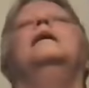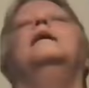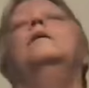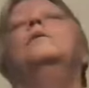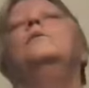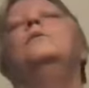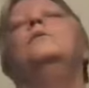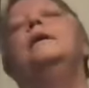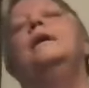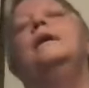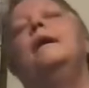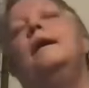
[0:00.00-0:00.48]

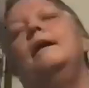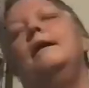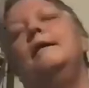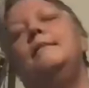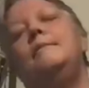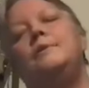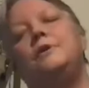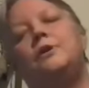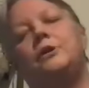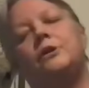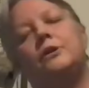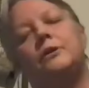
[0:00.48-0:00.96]
When
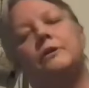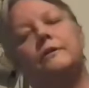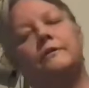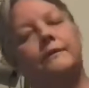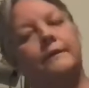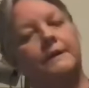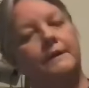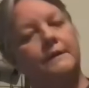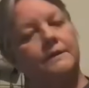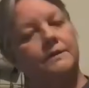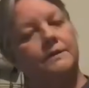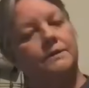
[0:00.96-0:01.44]
I'm
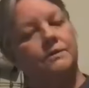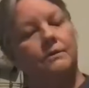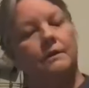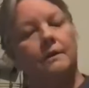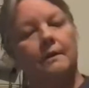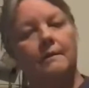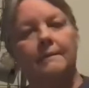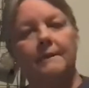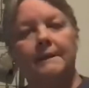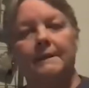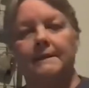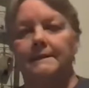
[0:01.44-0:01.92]
nervous or
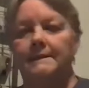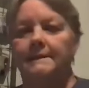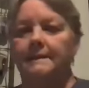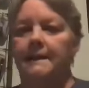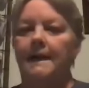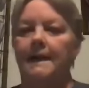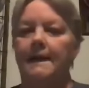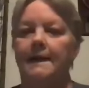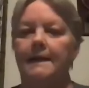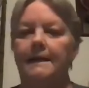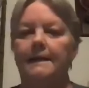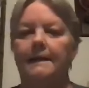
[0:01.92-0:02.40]
I'm
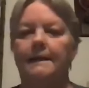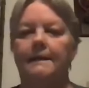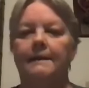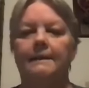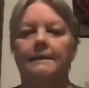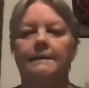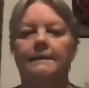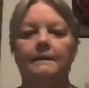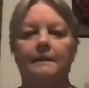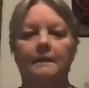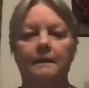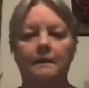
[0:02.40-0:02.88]

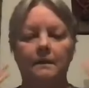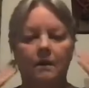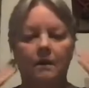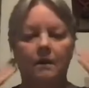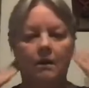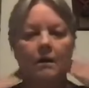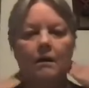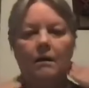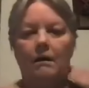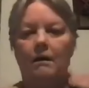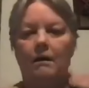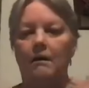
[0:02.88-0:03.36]
excited, it
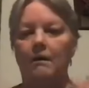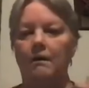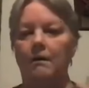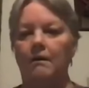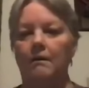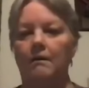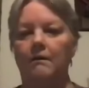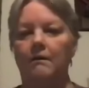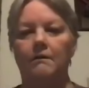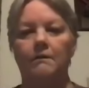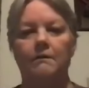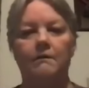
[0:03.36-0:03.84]

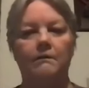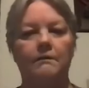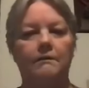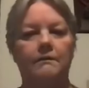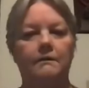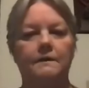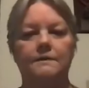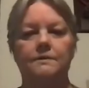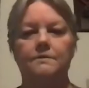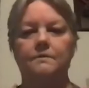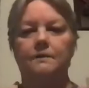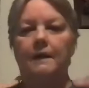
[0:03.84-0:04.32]
all
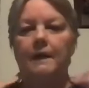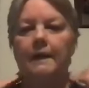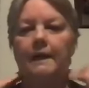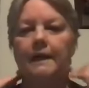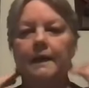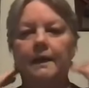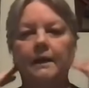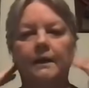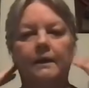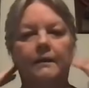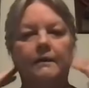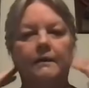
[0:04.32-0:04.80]
is right
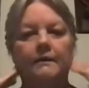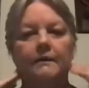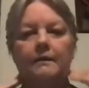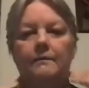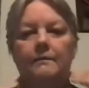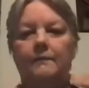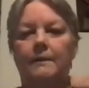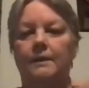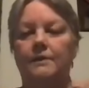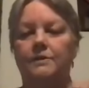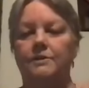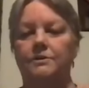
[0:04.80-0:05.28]
here
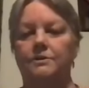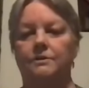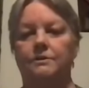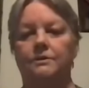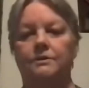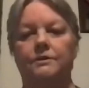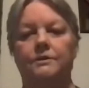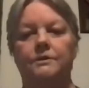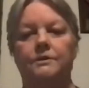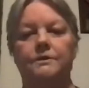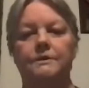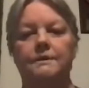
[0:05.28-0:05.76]
in my
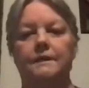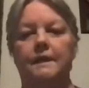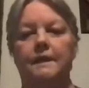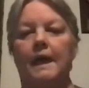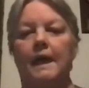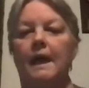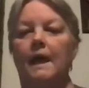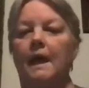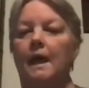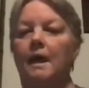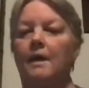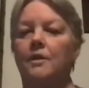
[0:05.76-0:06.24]
shoulders.
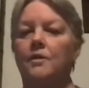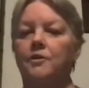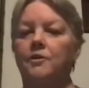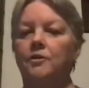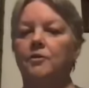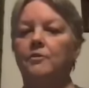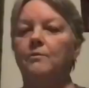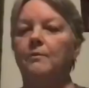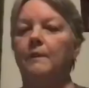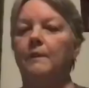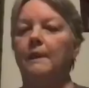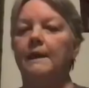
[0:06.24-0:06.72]
And
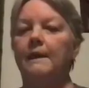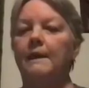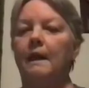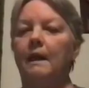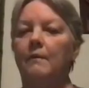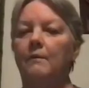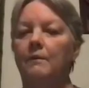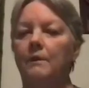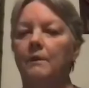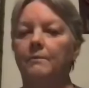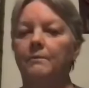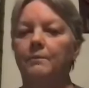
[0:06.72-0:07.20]
you may
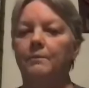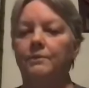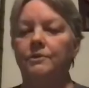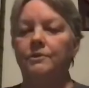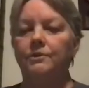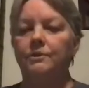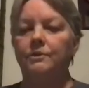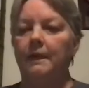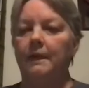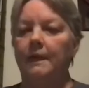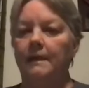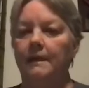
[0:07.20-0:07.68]
not want to put
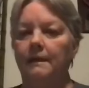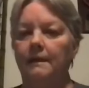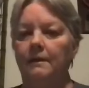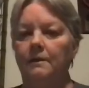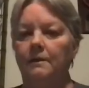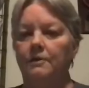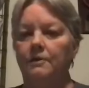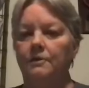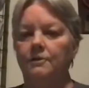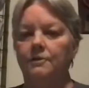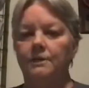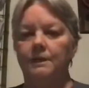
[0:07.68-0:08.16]
your hand on
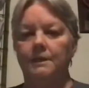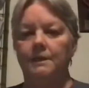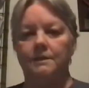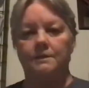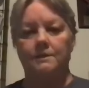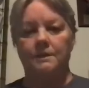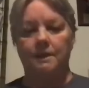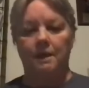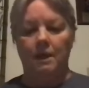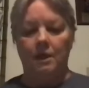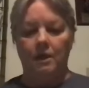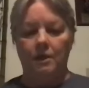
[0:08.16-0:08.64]
your
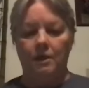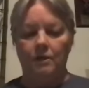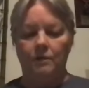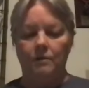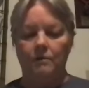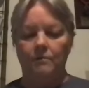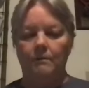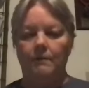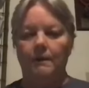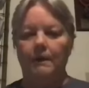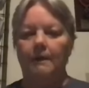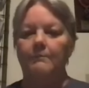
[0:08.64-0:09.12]
chest.
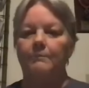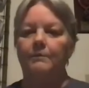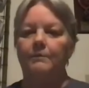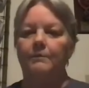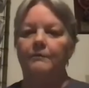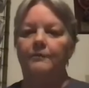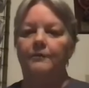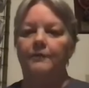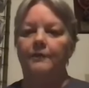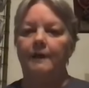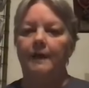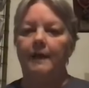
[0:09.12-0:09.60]
You might
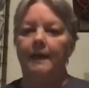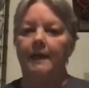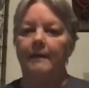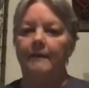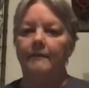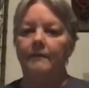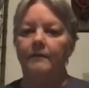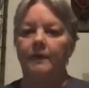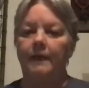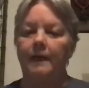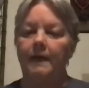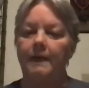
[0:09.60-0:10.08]
prefer to have
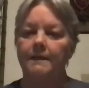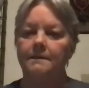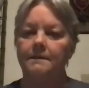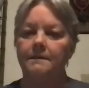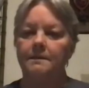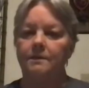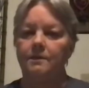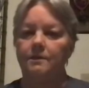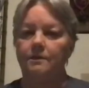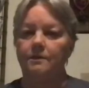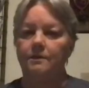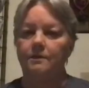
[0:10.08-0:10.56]
your hands
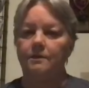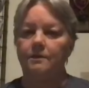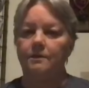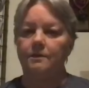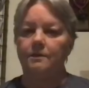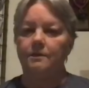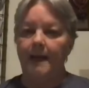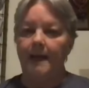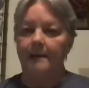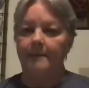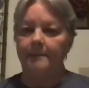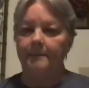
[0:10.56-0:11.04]
in your
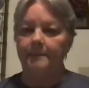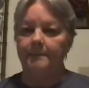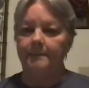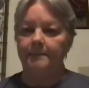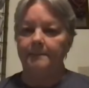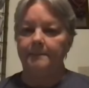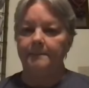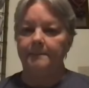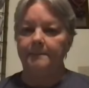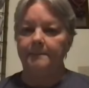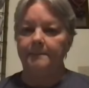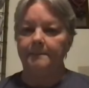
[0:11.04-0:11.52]
lap.
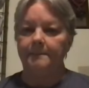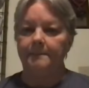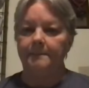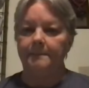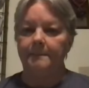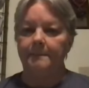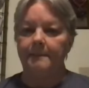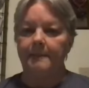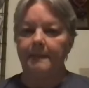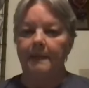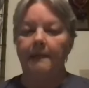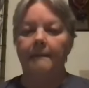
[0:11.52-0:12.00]

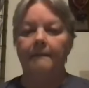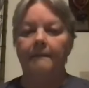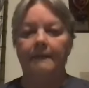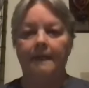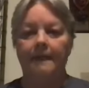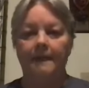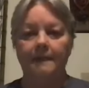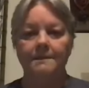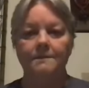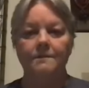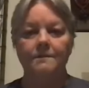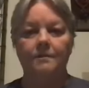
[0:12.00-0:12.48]
And
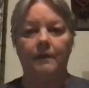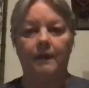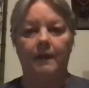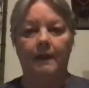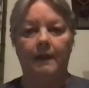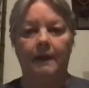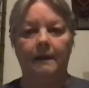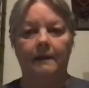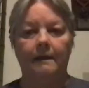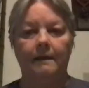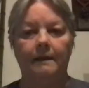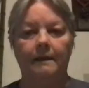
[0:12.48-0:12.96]
that's
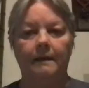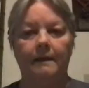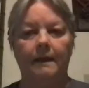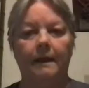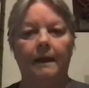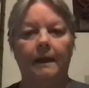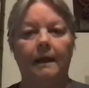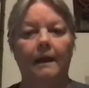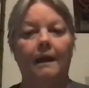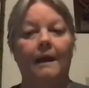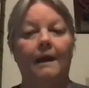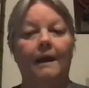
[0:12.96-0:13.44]
okay.
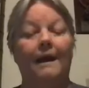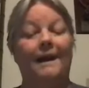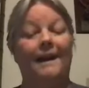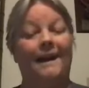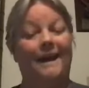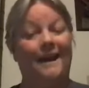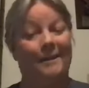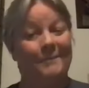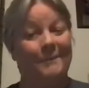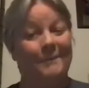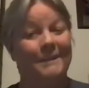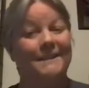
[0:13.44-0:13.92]
And
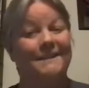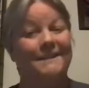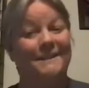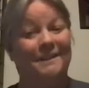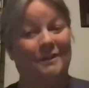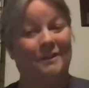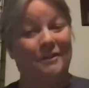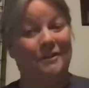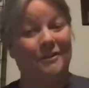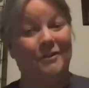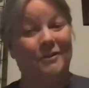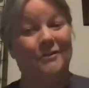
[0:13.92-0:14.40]
I'm going to
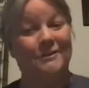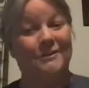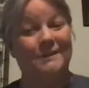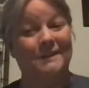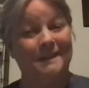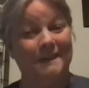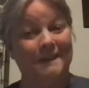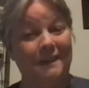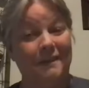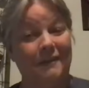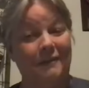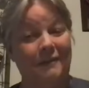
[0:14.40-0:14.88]
tell you a
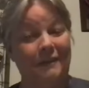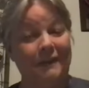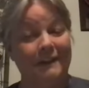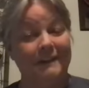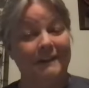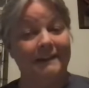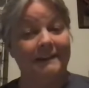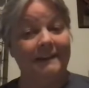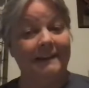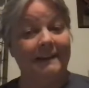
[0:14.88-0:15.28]
secret.